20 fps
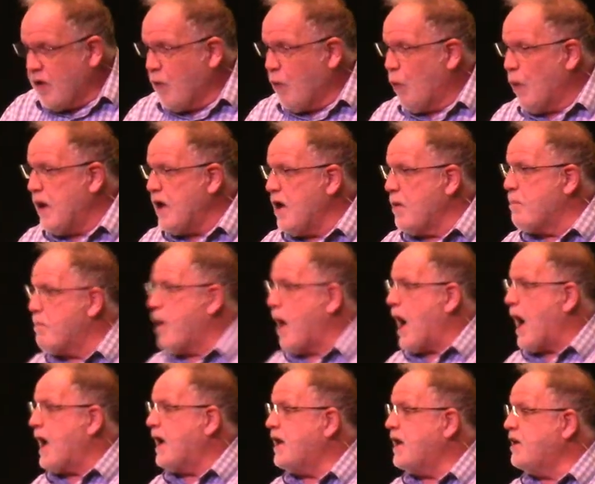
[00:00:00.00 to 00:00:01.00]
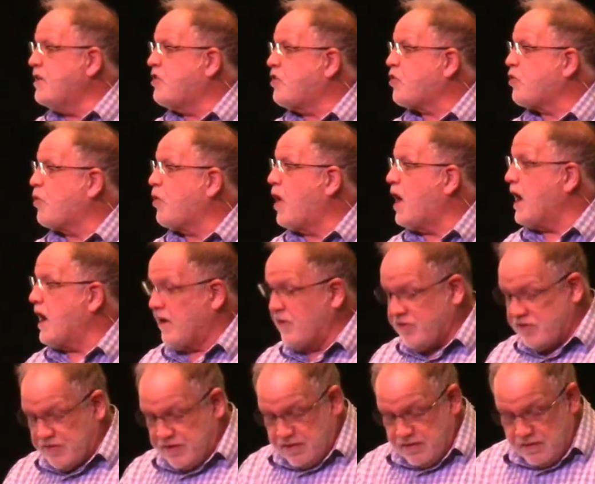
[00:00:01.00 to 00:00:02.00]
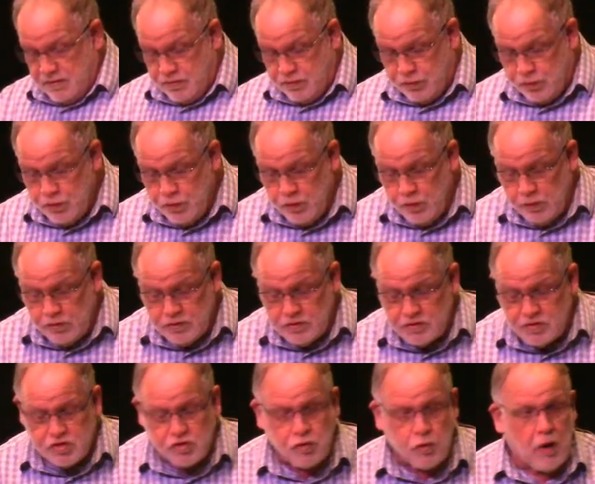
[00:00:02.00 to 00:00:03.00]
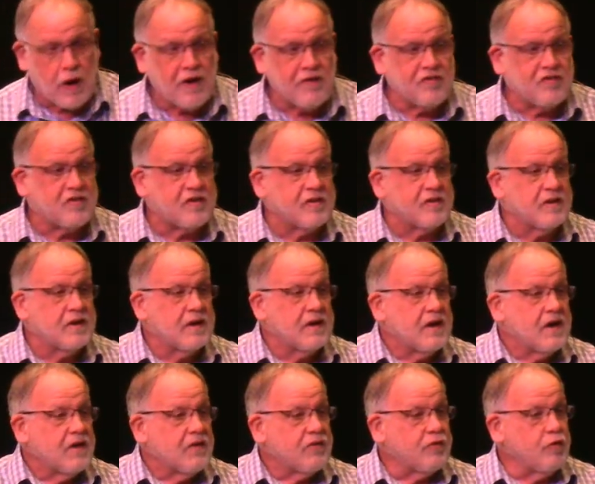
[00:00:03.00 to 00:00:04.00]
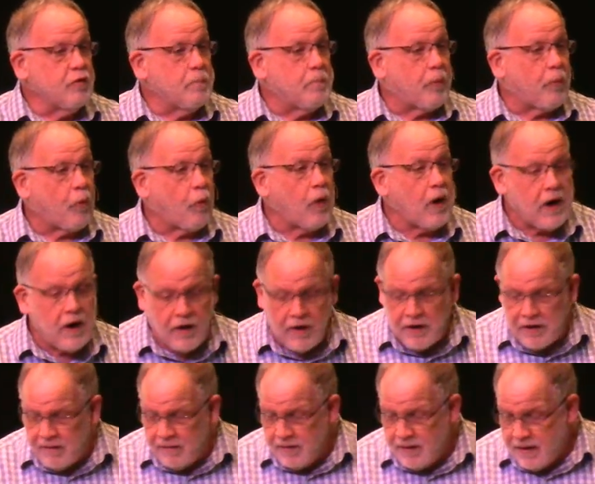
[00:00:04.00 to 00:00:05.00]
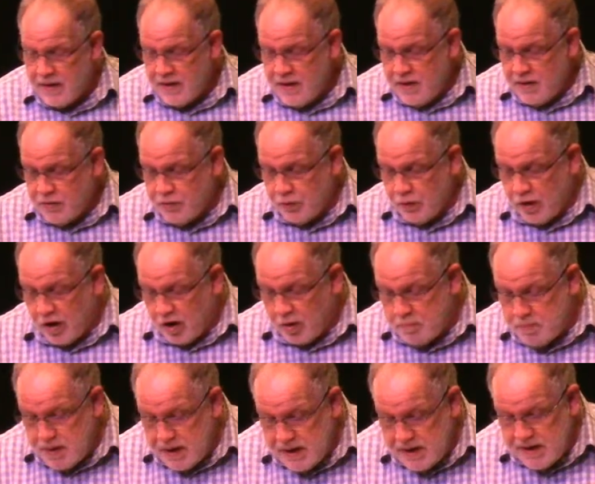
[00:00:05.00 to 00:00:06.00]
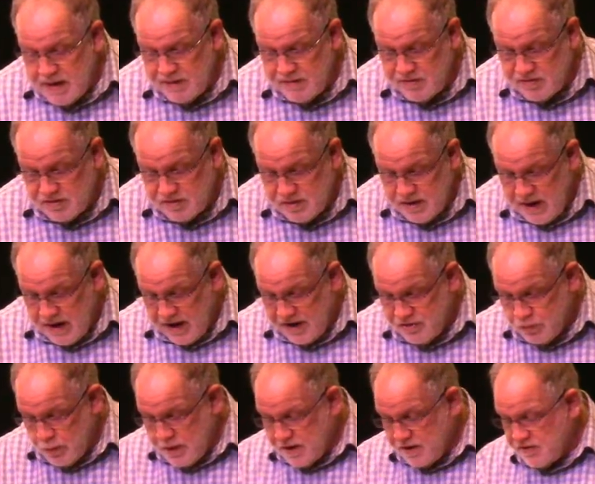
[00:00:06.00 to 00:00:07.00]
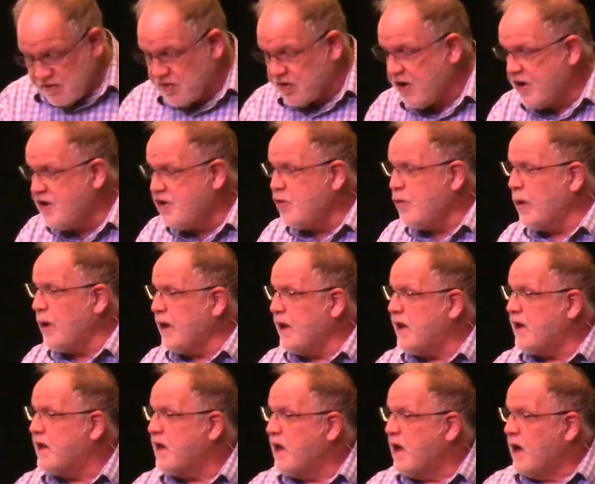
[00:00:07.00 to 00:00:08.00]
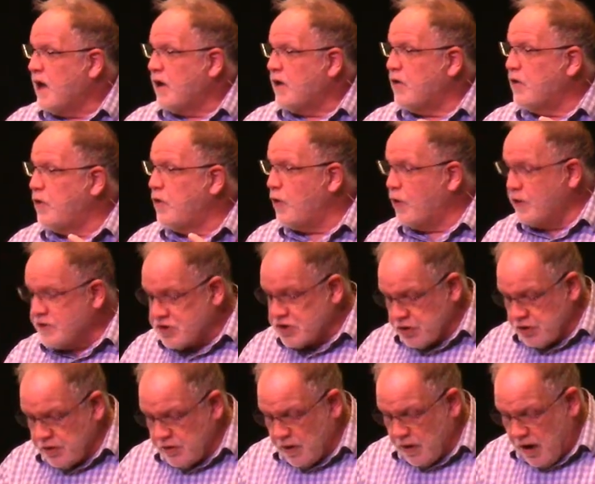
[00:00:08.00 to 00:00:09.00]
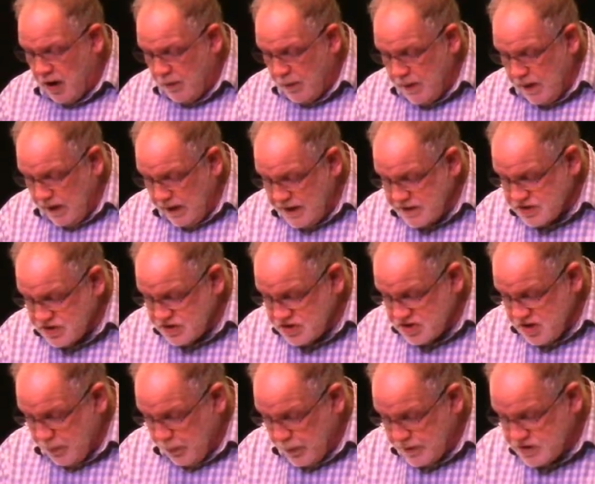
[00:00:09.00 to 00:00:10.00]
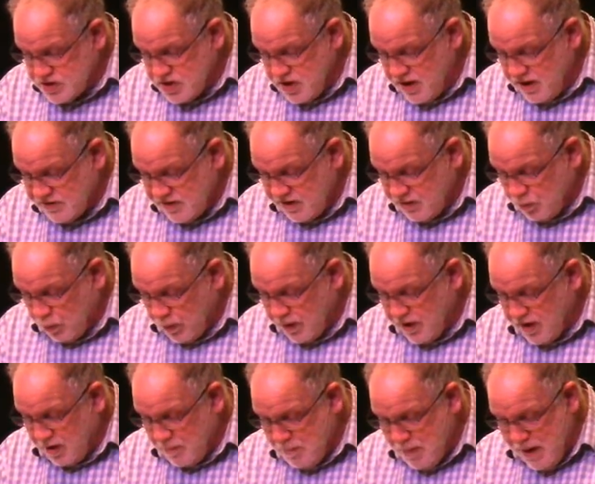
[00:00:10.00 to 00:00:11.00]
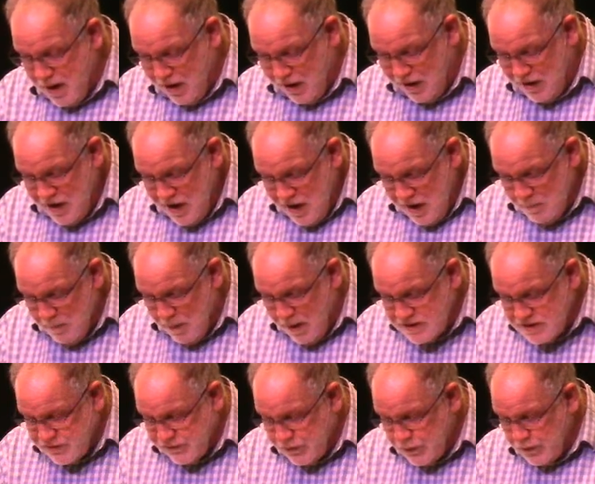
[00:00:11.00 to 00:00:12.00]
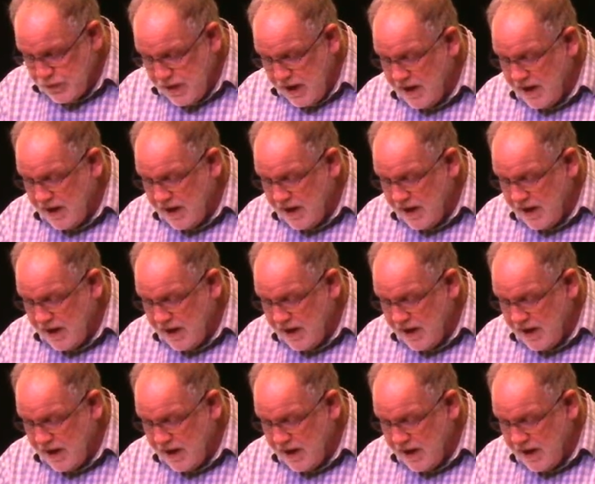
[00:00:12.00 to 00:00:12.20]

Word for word: We abide in Christ through trust, through prayer, through our obedience, and as we continually nurture our relationship with Jesus, we're going to bear much fruit.